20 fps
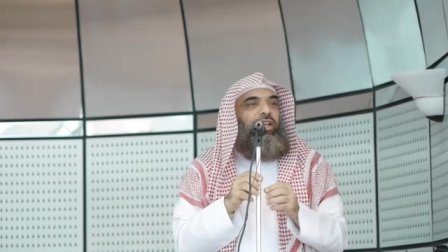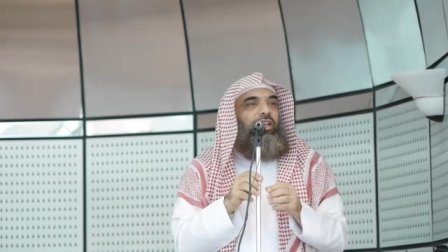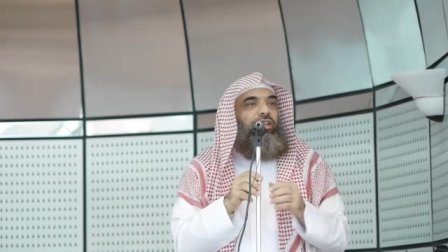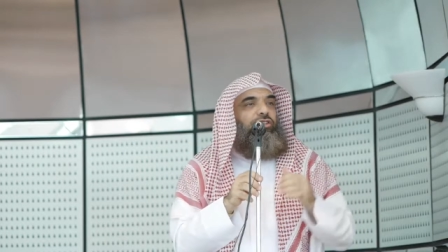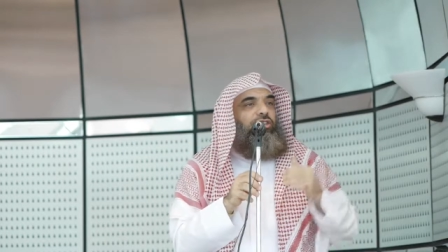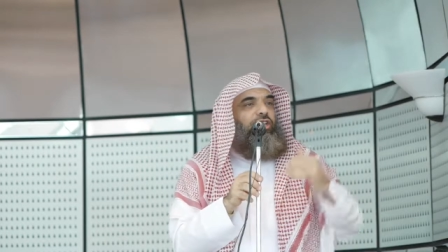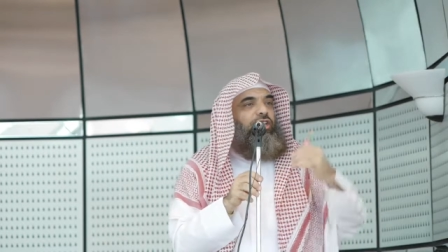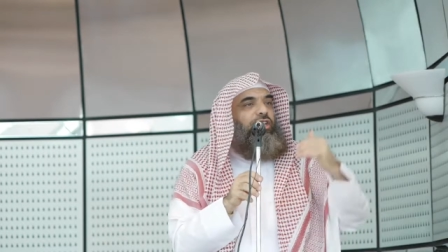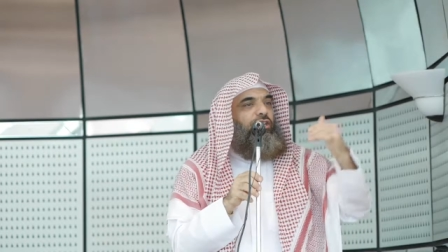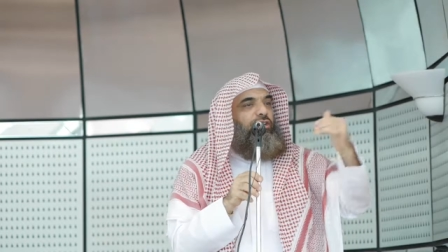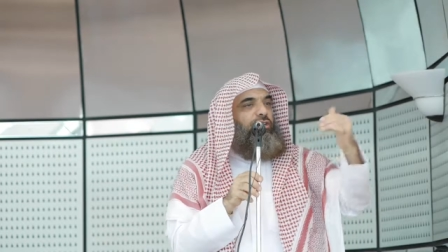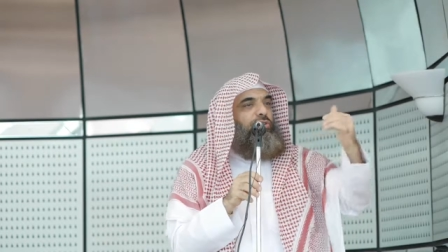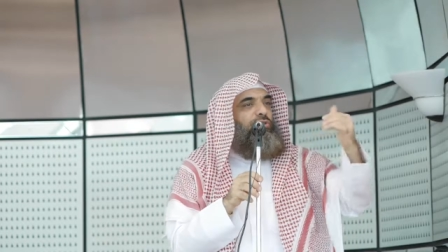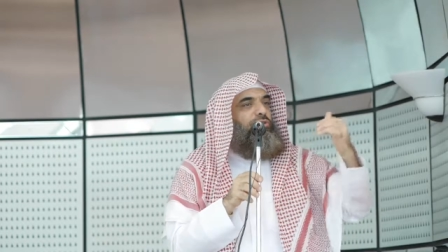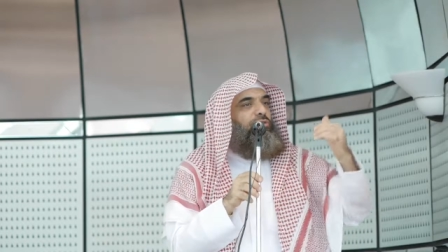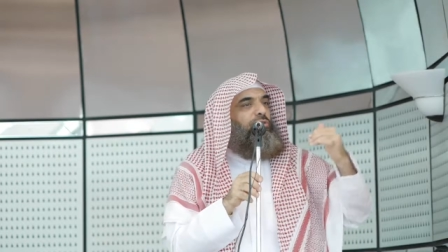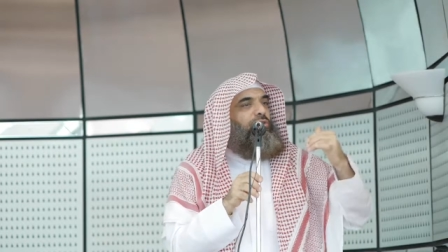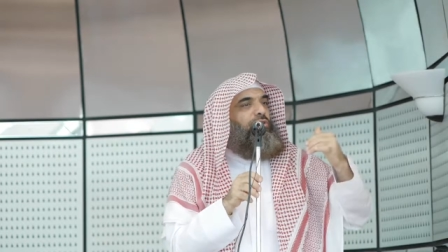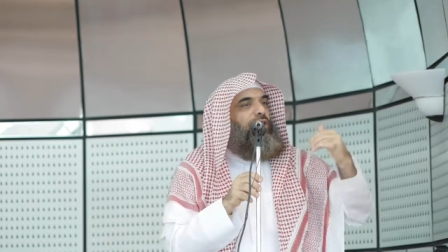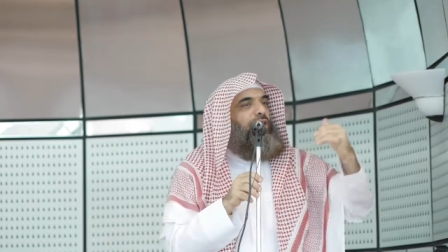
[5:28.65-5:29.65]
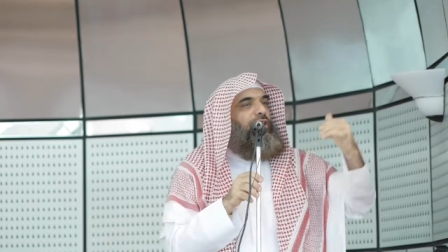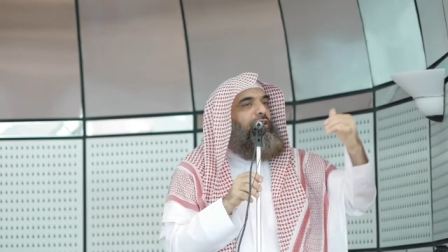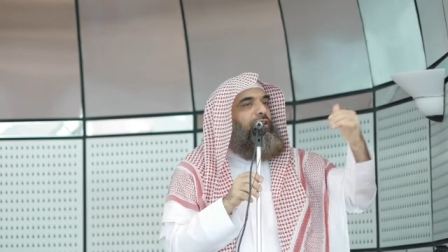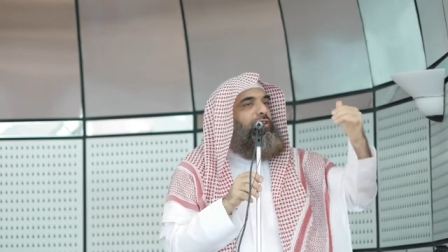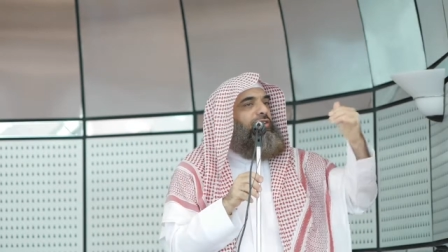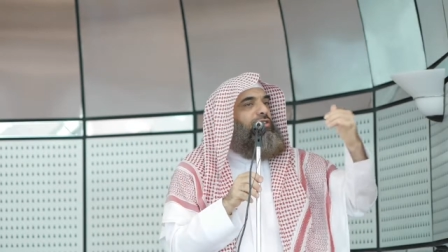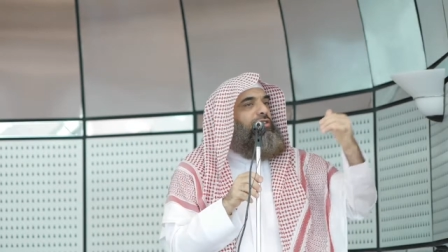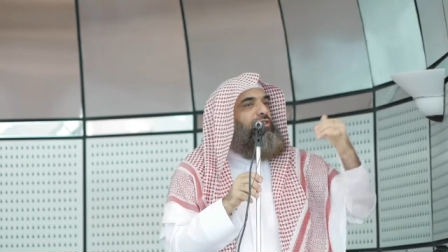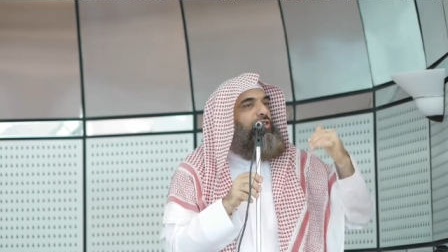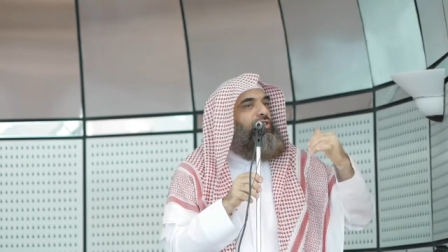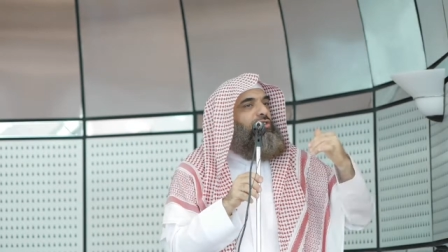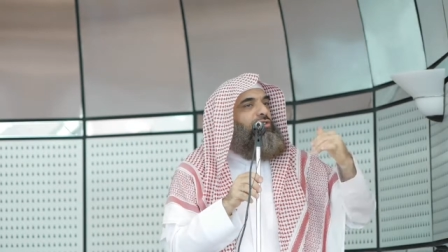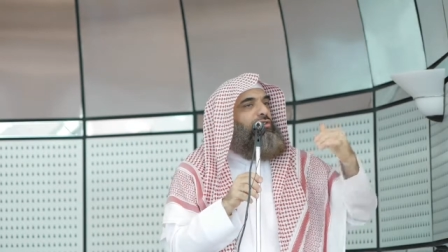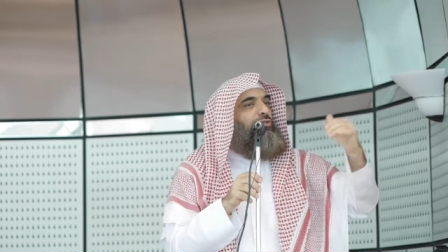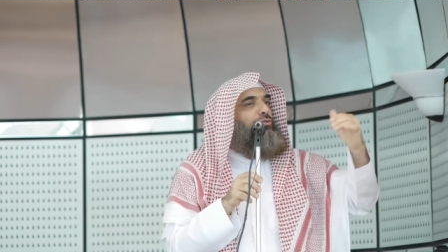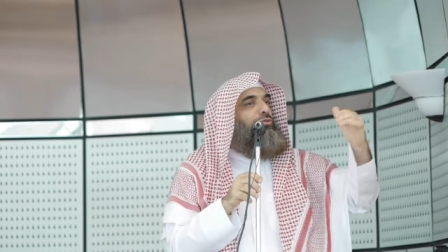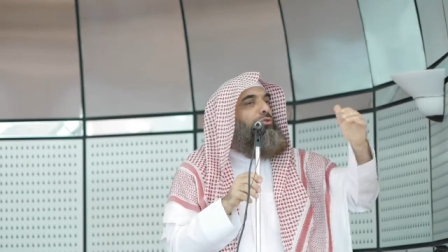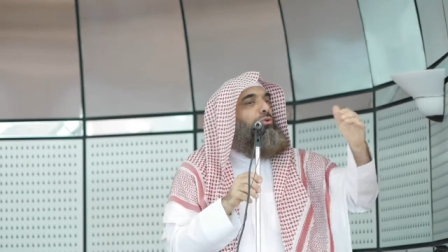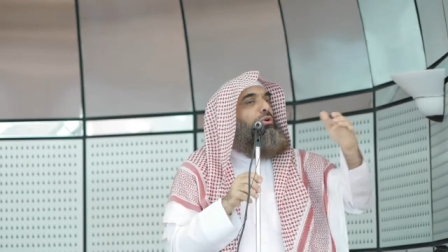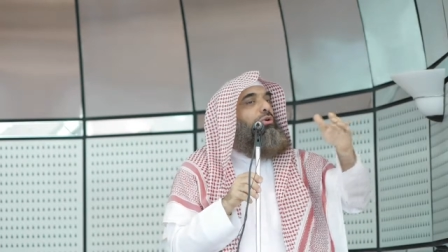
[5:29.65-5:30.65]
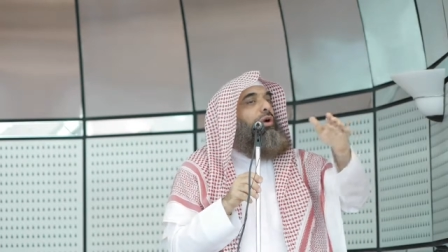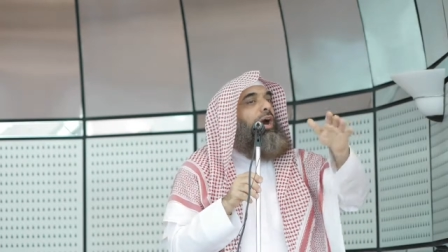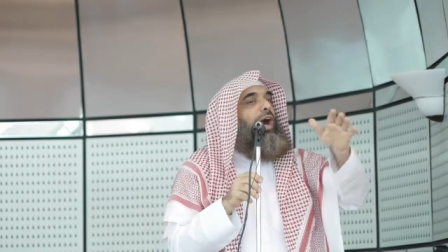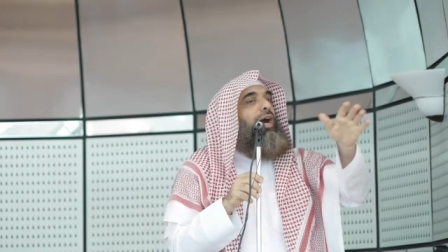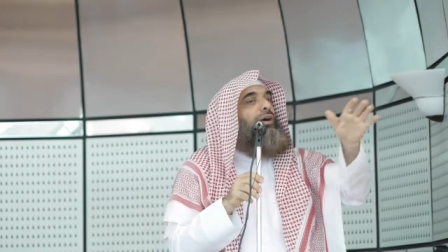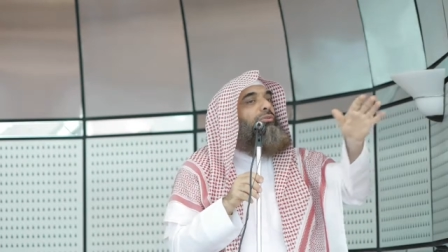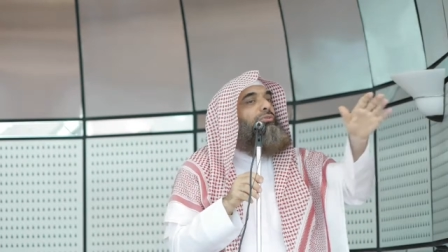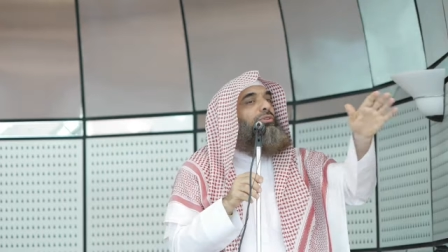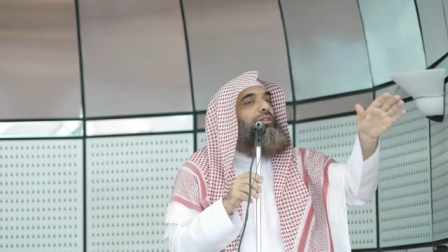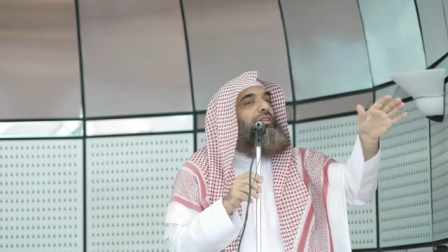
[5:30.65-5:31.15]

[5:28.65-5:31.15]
She used to tell her sister to go out